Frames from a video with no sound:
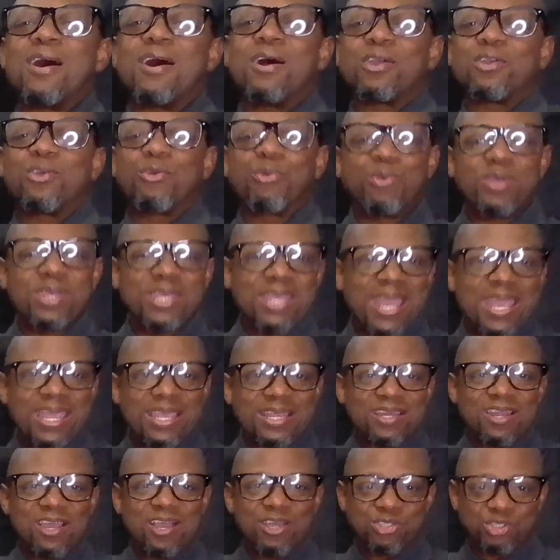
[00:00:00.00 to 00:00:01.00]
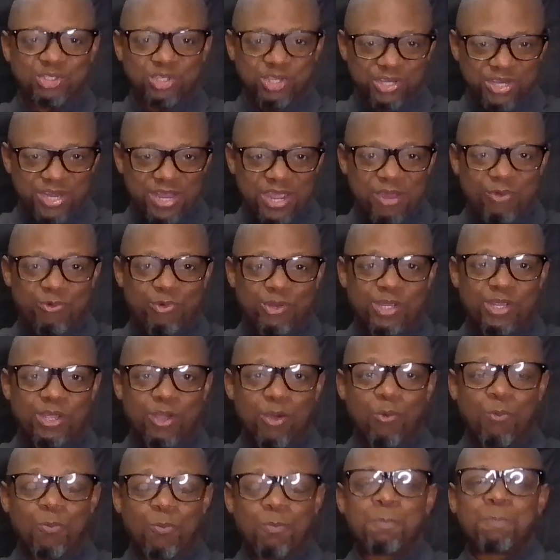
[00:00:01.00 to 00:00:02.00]
create a
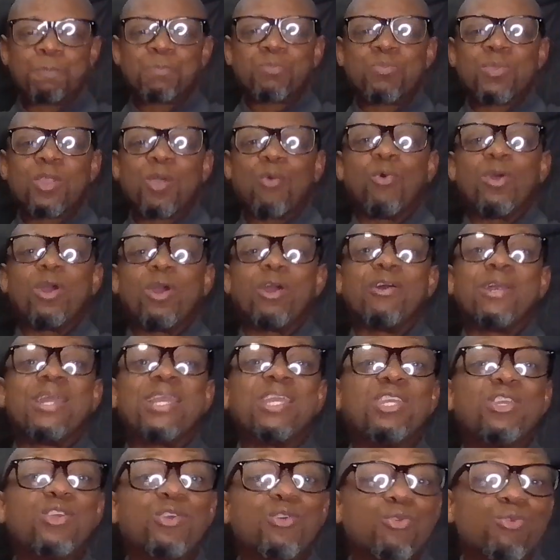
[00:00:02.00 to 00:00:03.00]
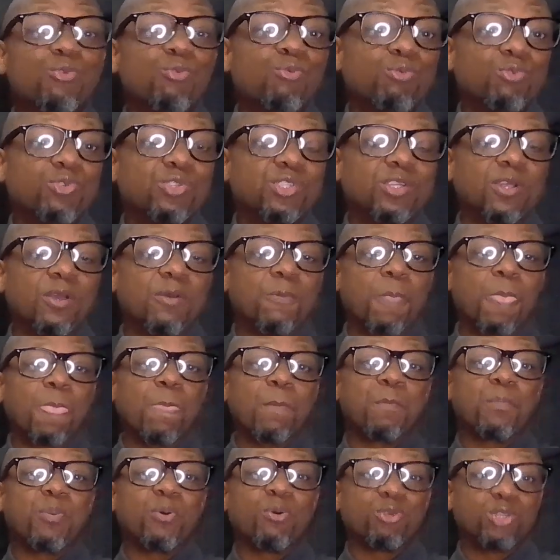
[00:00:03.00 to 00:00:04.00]
scenario where he used
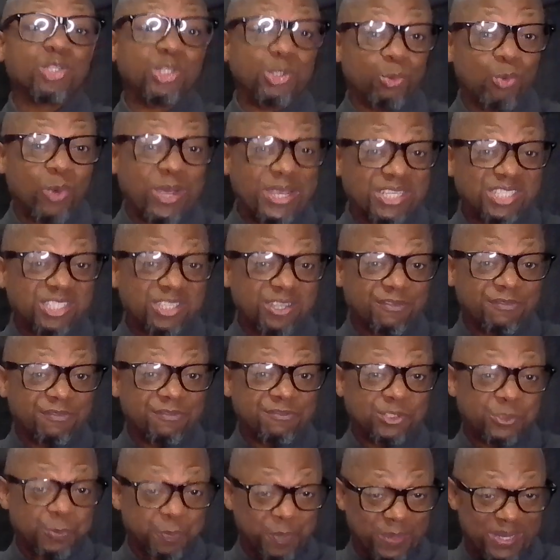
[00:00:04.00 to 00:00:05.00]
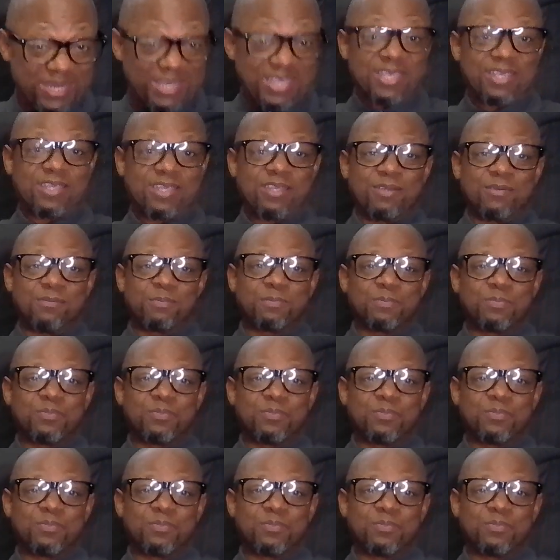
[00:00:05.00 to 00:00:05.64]
persuasive speaking